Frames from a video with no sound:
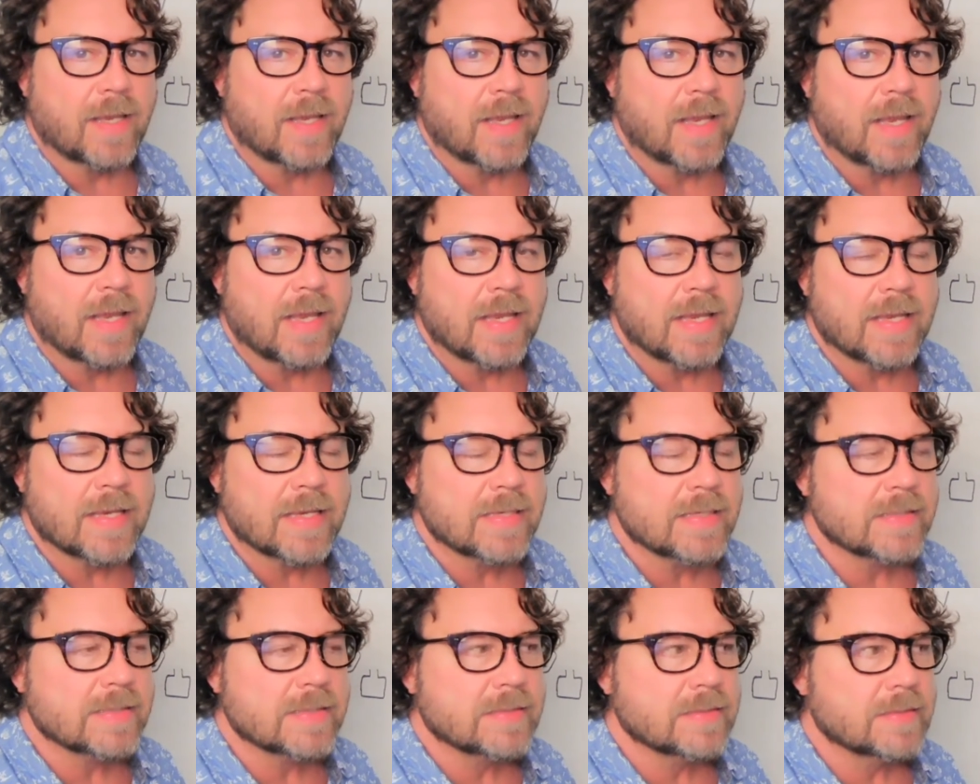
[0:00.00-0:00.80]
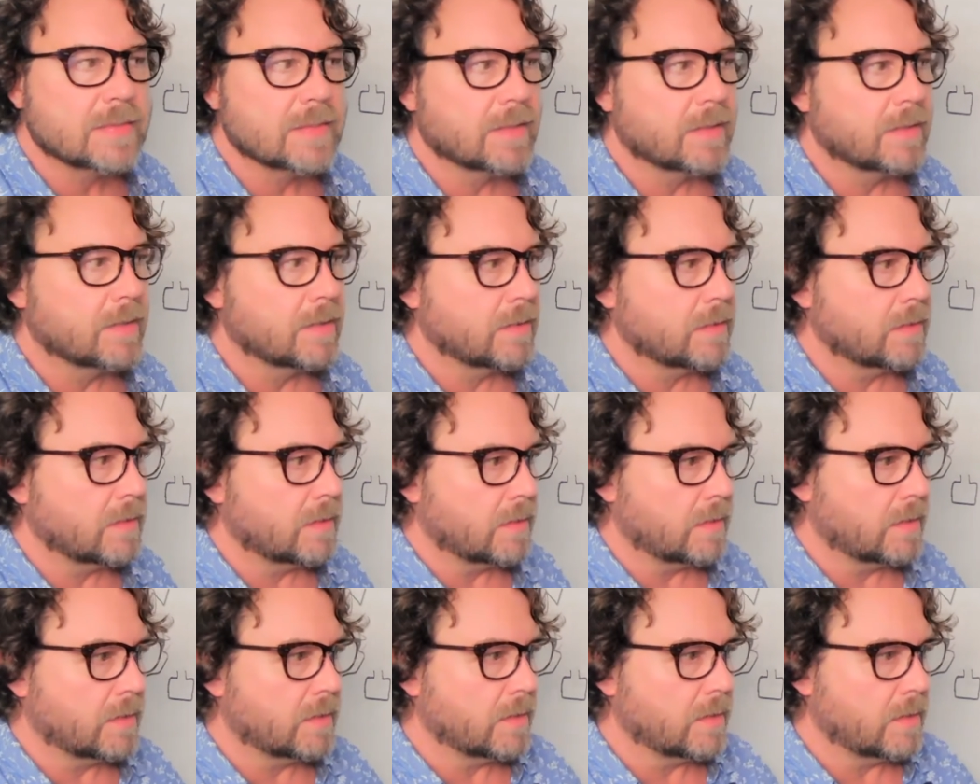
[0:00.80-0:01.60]
is
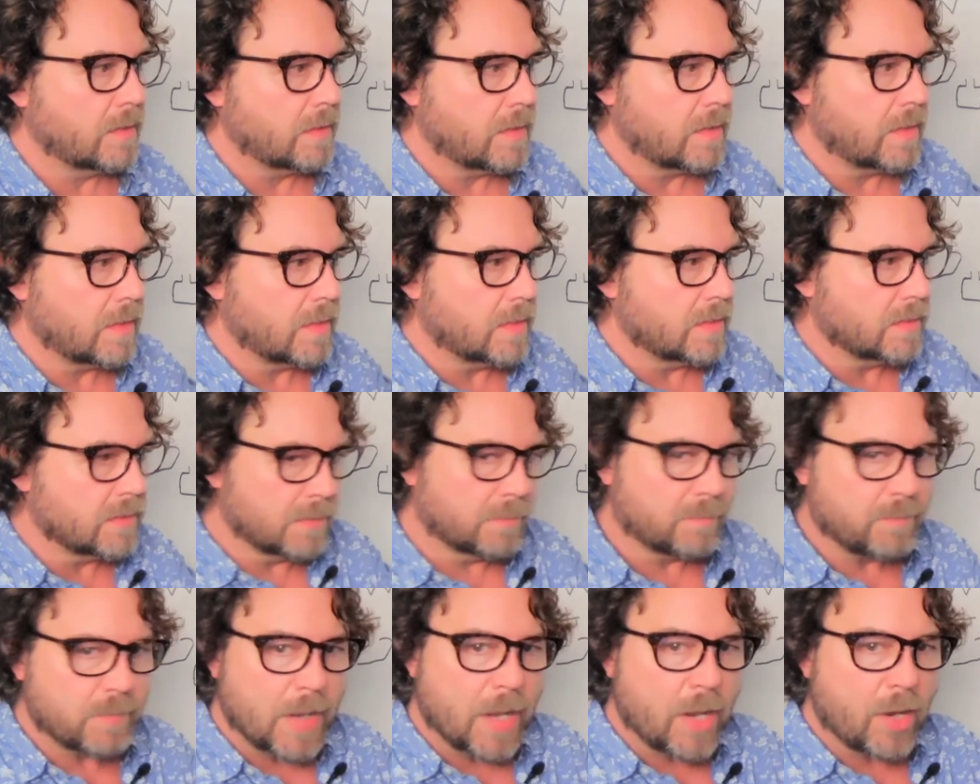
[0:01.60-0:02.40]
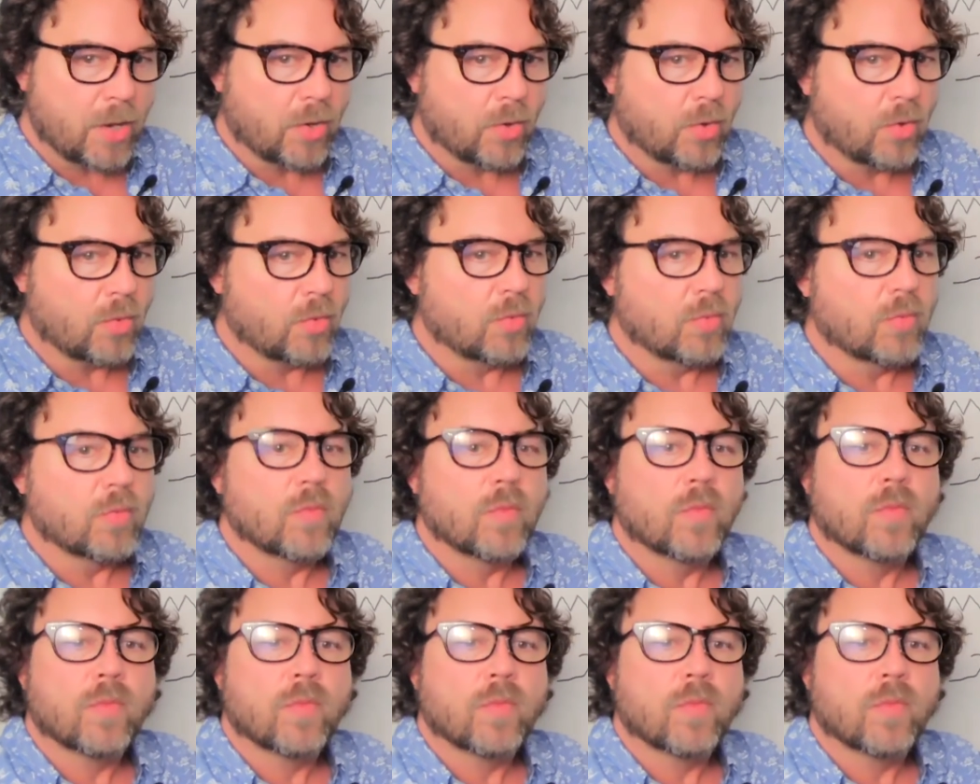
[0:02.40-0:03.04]
the bow,